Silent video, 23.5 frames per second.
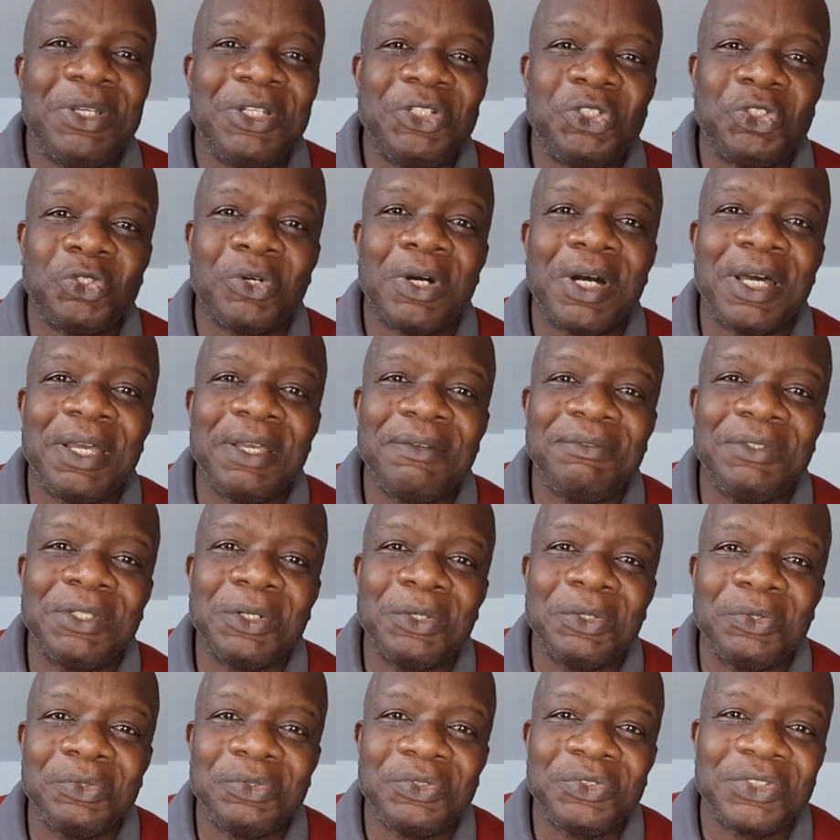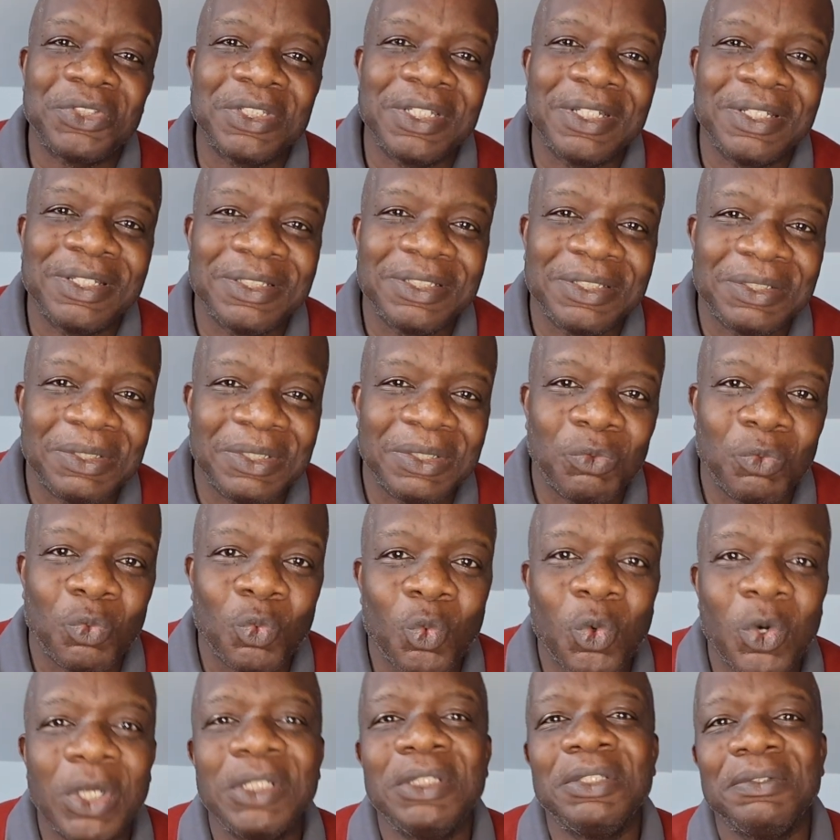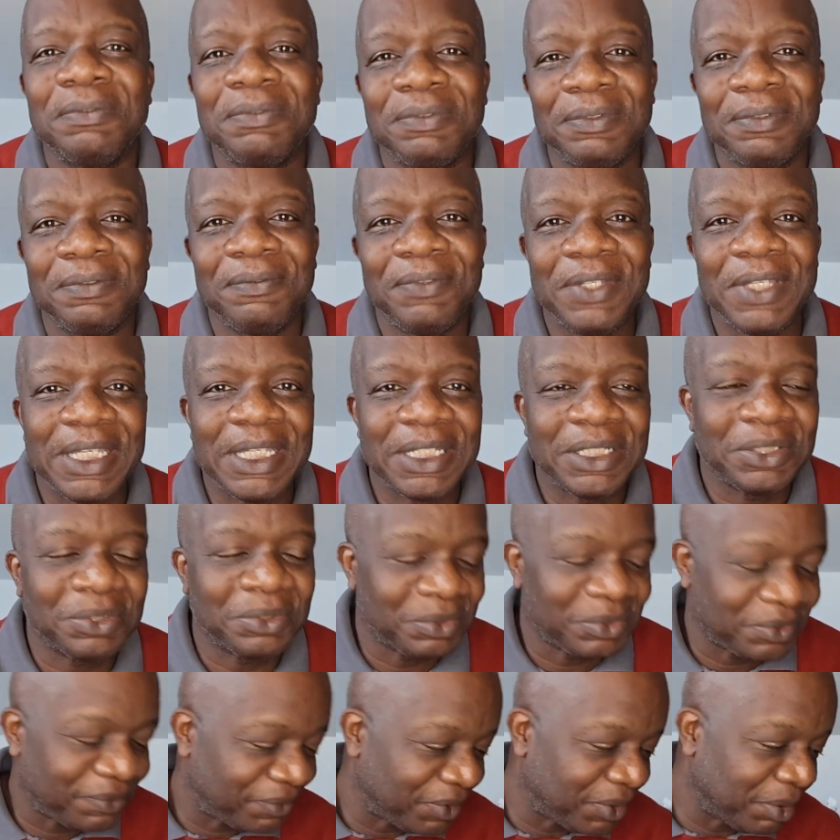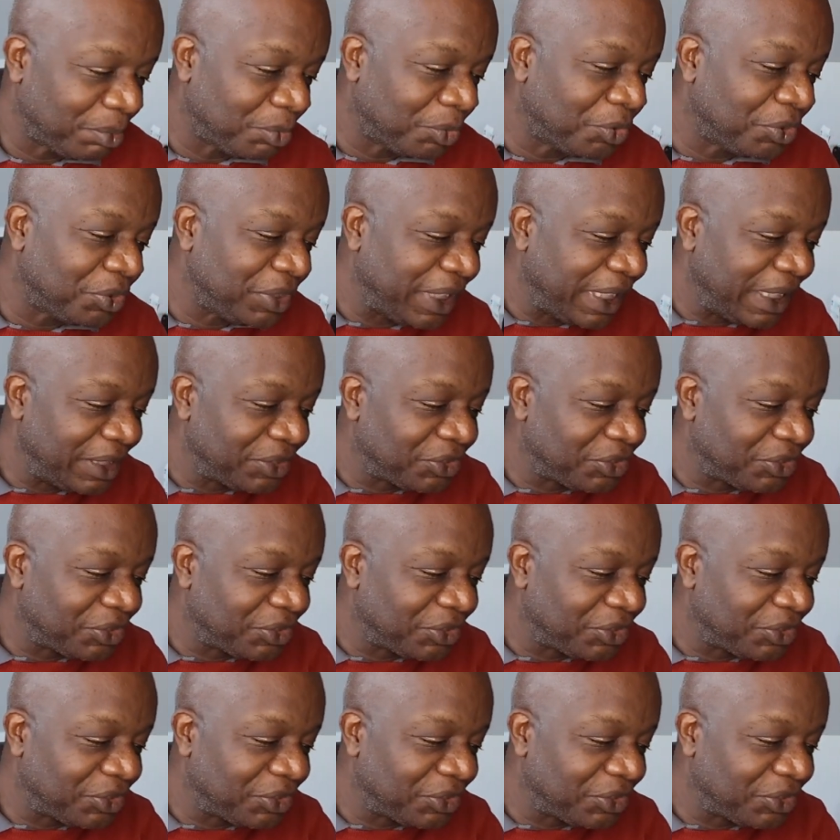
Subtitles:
drive those wonderful vehicles for the morning.